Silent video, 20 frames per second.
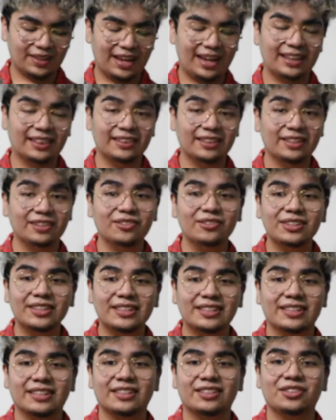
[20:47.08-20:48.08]
I
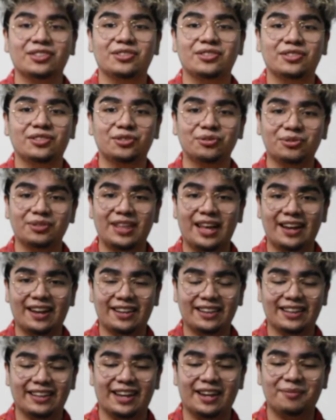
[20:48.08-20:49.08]
literally didn't do
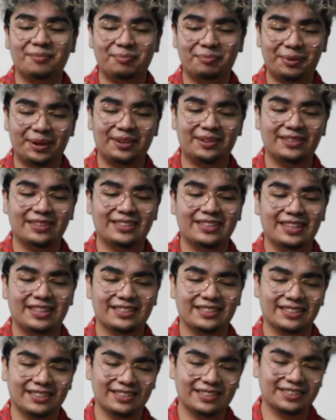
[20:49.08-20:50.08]
that. Like, I barely
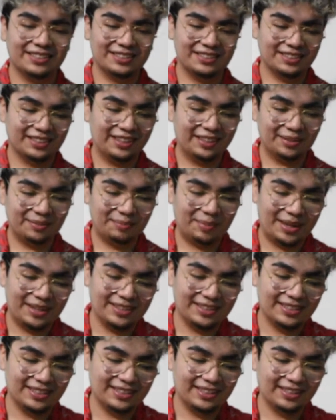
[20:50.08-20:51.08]
dented this like
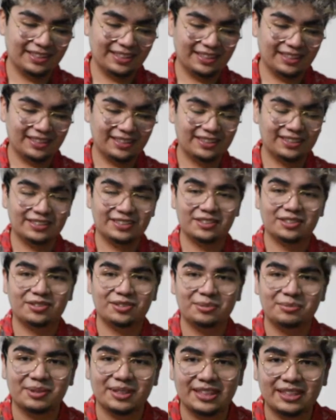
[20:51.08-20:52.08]
game, like, cause it's
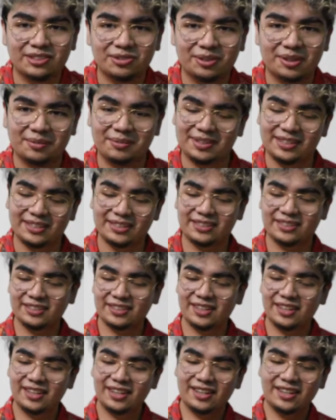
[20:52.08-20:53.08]
only been like 20 minutes.
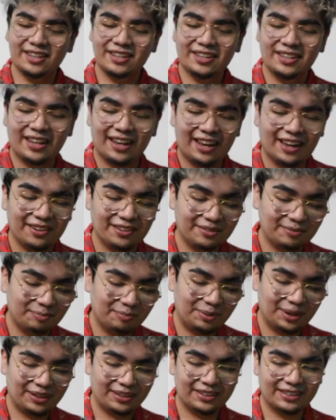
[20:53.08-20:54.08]
I
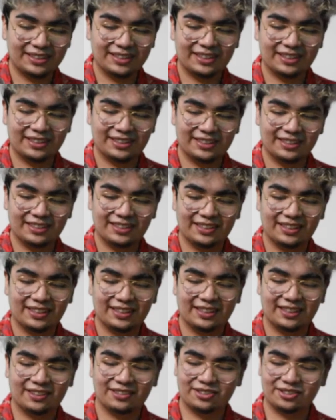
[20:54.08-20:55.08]
barely did anything.
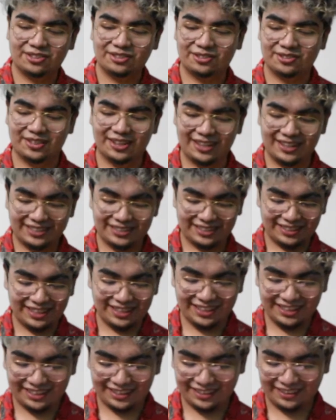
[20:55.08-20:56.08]
Like, I'll show you guys.
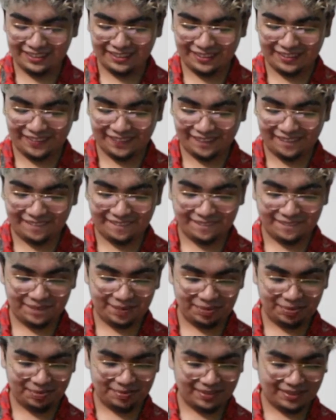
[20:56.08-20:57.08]

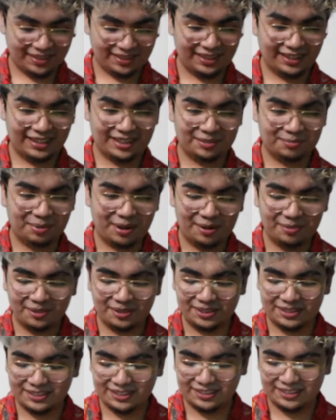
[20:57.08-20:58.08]
Like, it probably
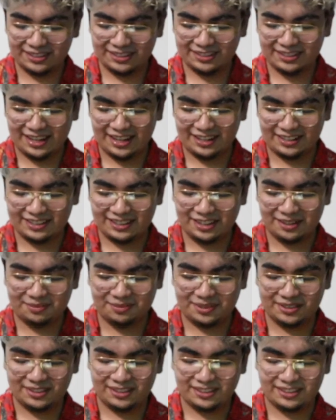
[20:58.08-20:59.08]
looks like exact
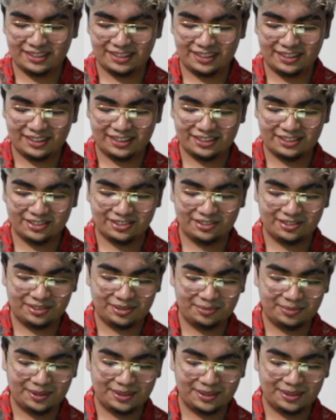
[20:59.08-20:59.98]
same since like I showed you,